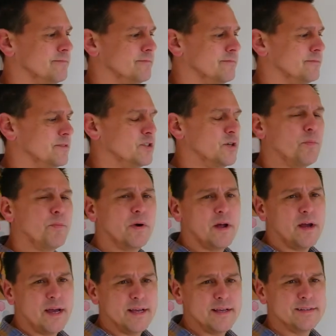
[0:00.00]

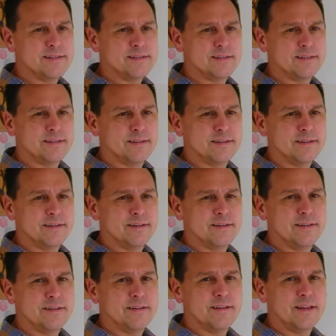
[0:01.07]
surprise
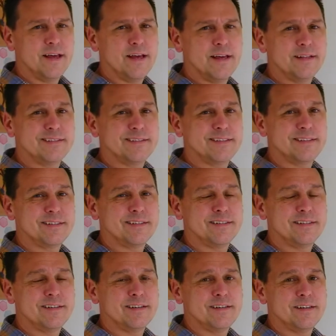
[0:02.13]
that
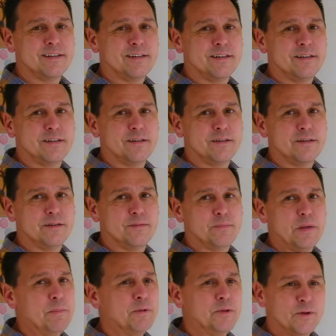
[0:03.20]

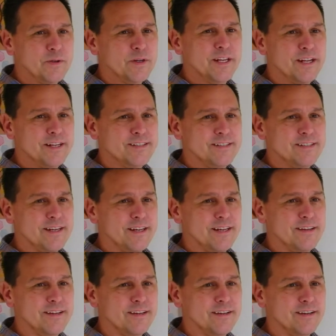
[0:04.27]
people don't connect it to
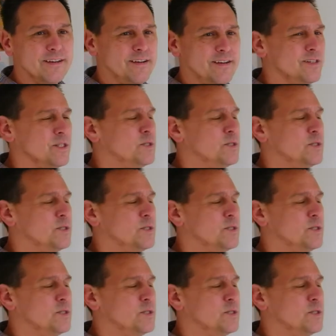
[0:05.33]
anything because it's